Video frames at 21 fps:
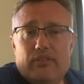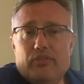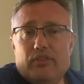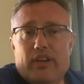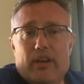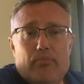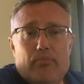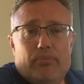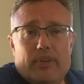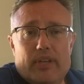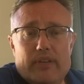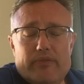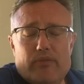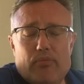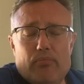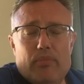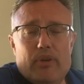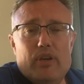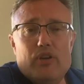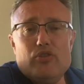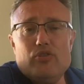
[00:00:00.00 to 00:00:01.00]
keep
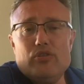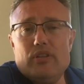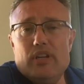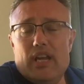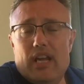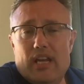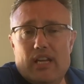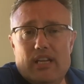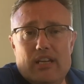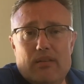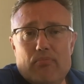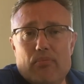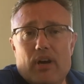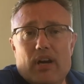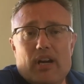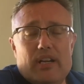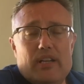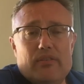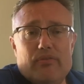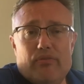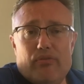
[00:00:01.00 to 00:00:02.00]
information in your
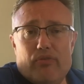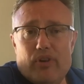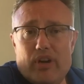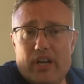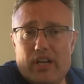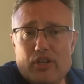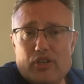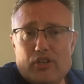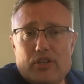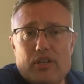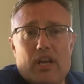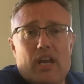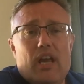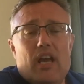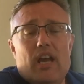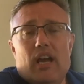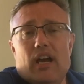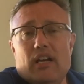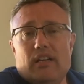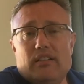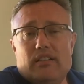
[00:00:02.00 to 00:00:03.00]
mind fresh
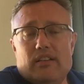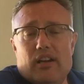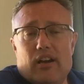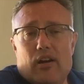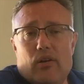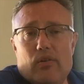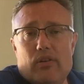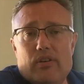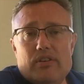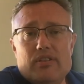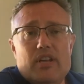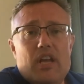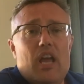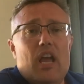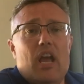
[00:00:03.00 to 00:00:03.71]
and current,